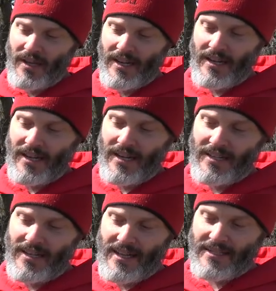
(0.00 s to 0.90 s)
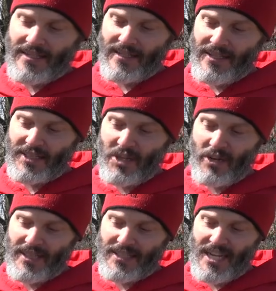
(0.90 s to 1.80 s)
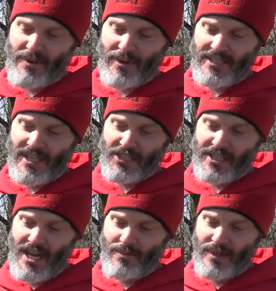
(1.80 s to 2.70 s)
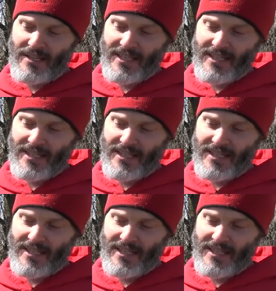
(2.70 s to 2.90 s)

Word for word: And, and that, uh, that starting and stopping is actually not me,